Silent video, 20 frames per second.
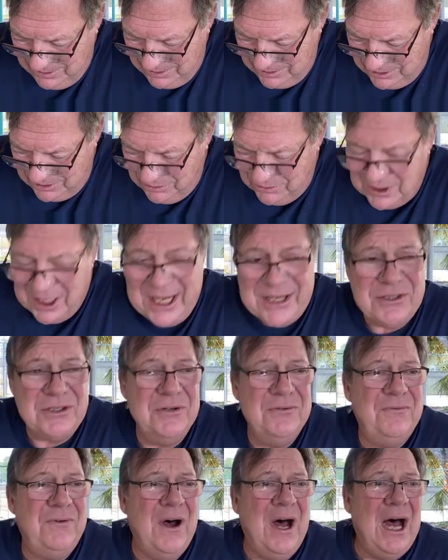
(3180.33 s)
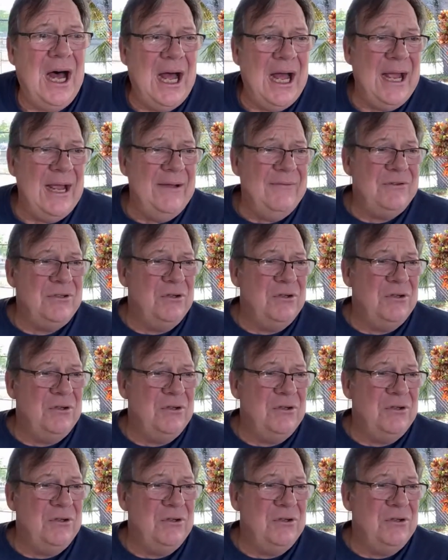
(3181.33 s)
2005,